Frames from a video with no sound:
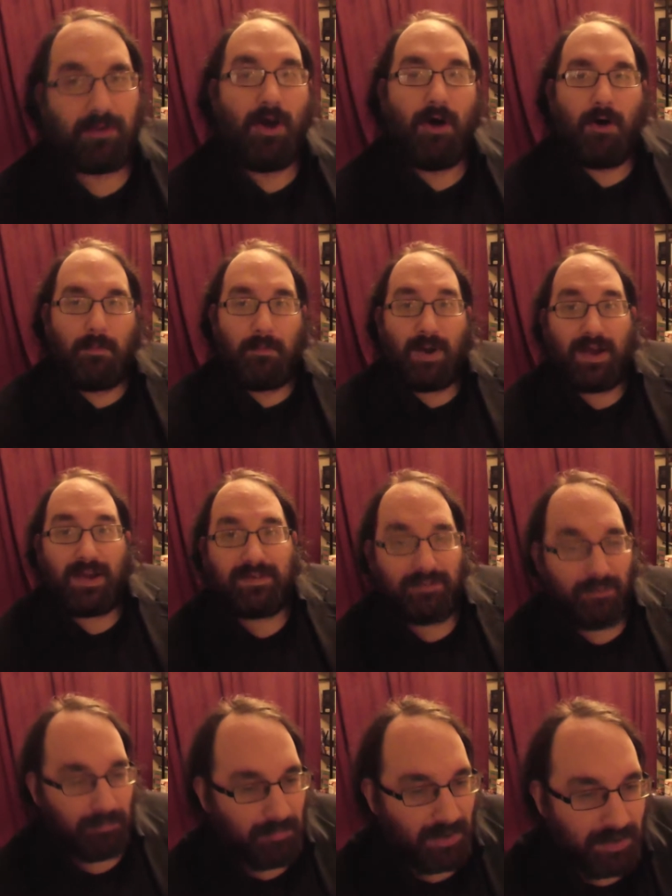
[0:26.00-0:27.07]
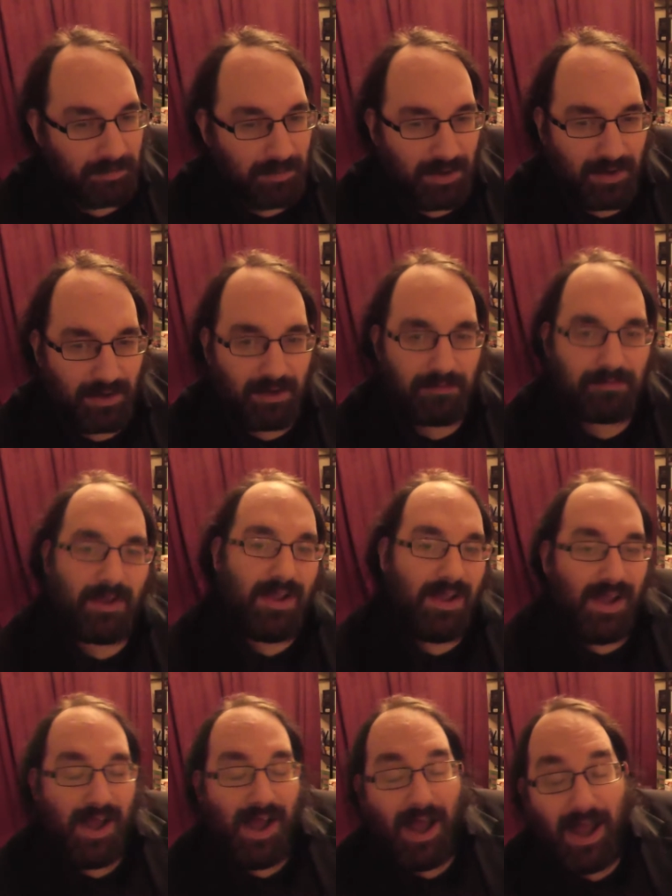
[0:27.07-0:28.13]
on my, on my
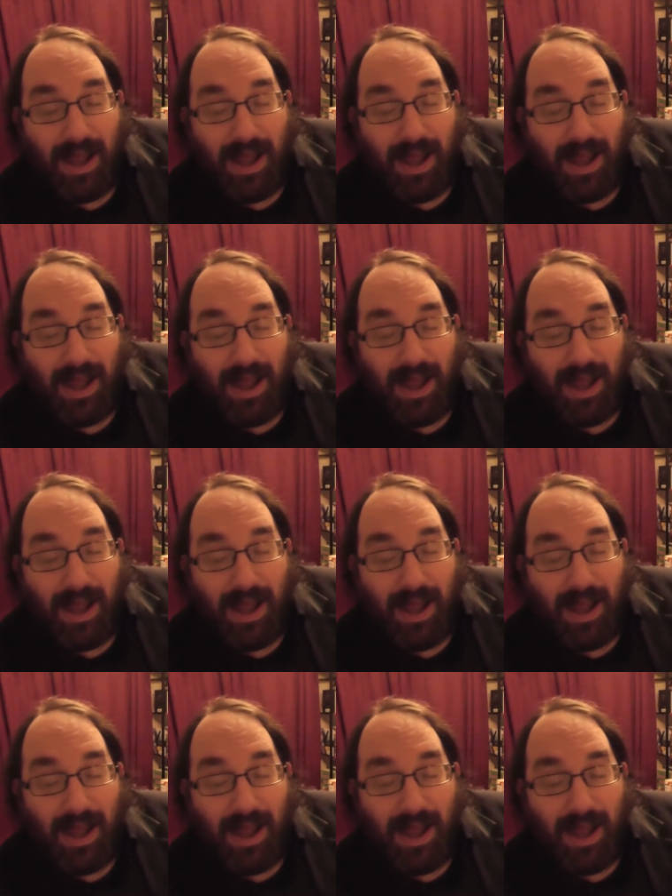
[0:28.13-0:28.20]
behalf.